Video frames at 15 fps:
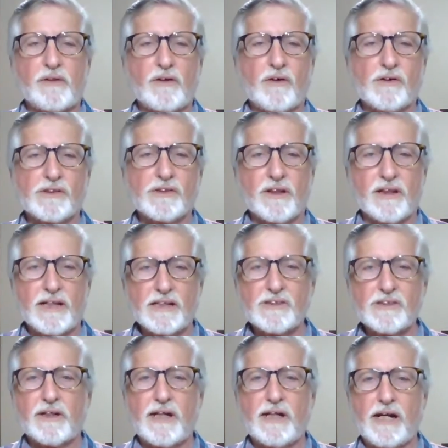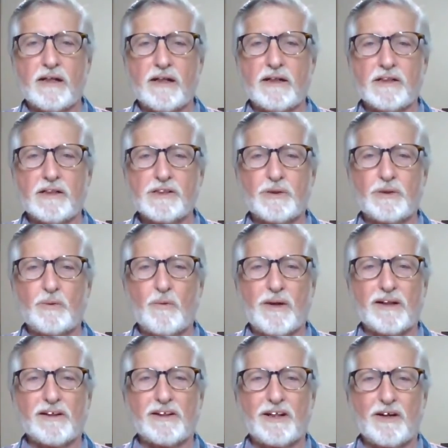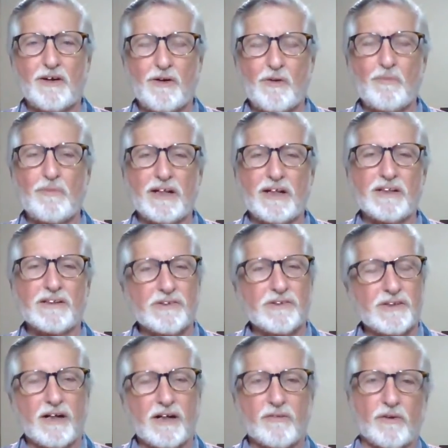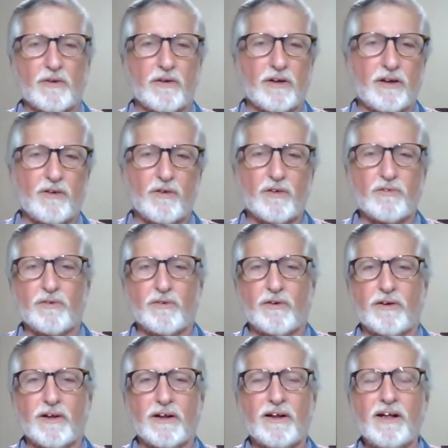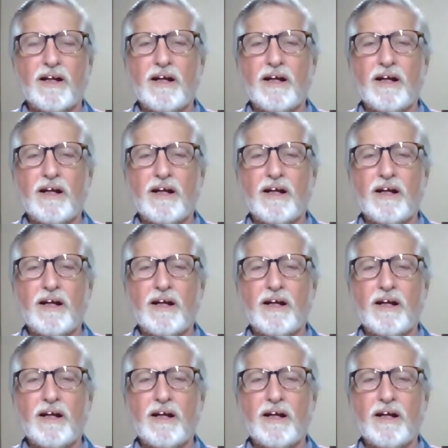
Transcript: because unless the candidates do well in their home bases, South Florida, North Florida,